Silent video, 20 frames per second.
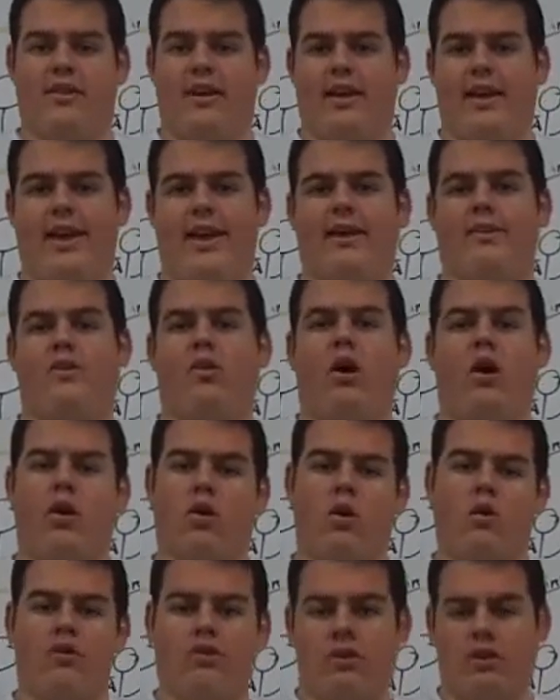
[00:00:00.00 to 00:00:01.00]
They can't
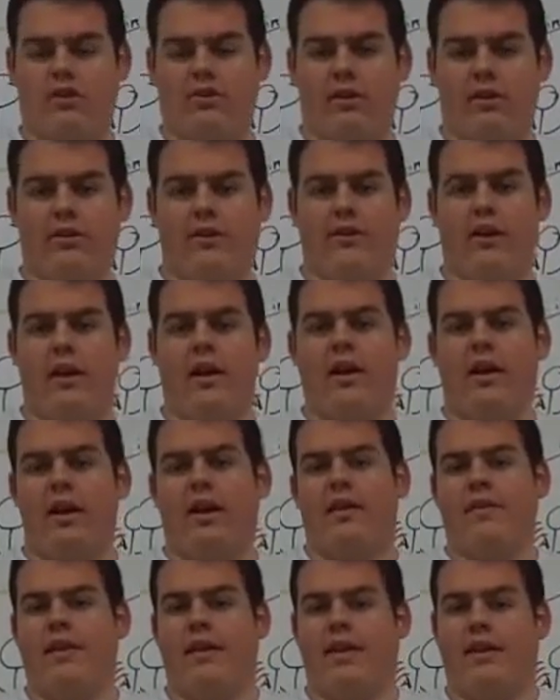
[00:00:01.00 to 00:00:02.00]
talk over each other.
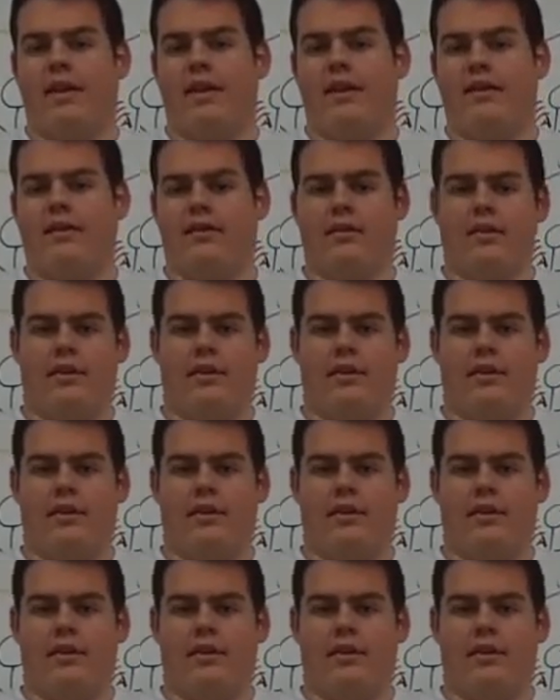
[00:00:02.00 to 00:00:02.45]
They can't,